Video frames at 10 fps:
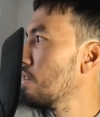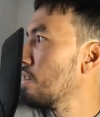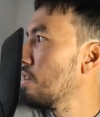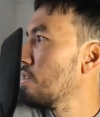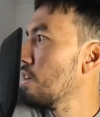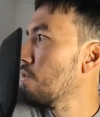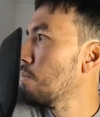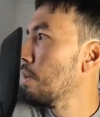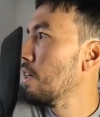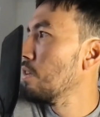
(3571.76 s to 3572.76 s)
instead of
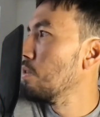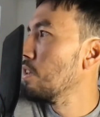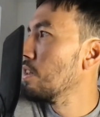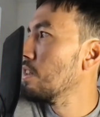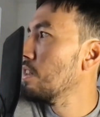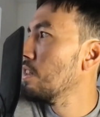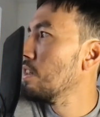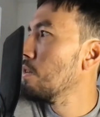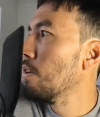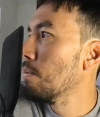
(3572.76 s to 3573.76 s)
being a utility that
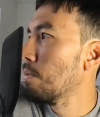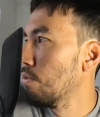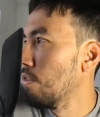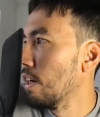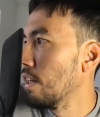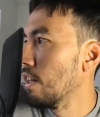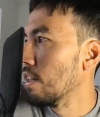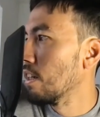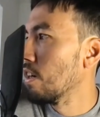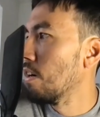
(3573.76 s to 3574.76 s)
you want to provide
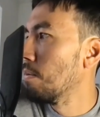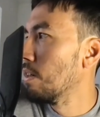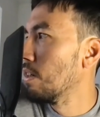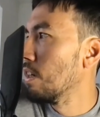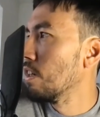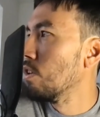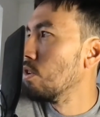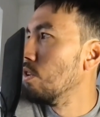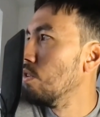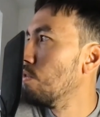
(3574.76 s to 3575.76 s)
like a
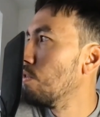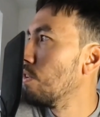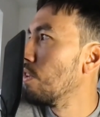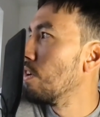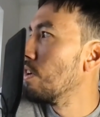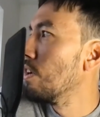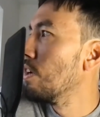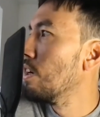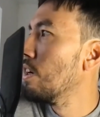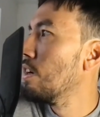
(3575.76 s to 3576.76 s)
good for
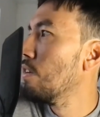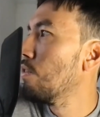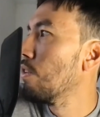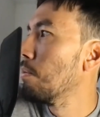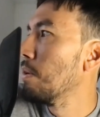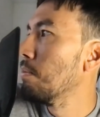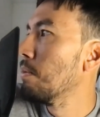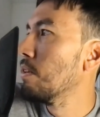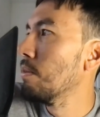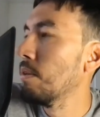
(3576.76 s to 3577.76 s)
the
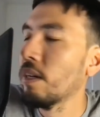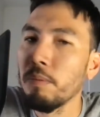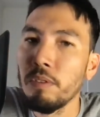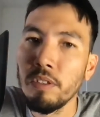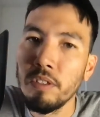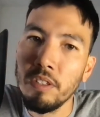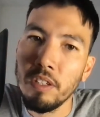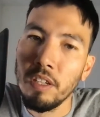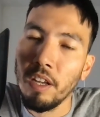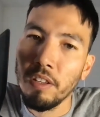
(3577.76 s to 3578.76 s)
people, it becomes just
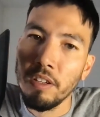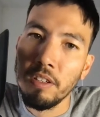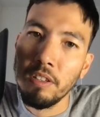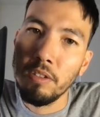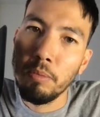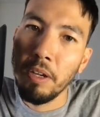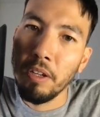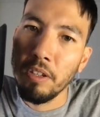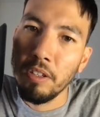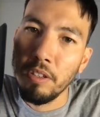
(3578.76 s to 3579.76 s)
another
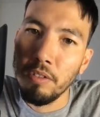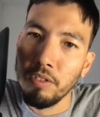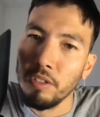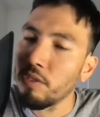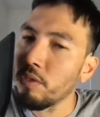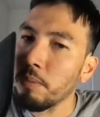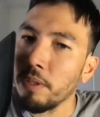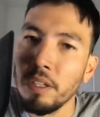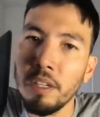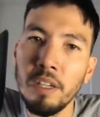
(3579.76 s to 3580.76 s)
speculative instrument.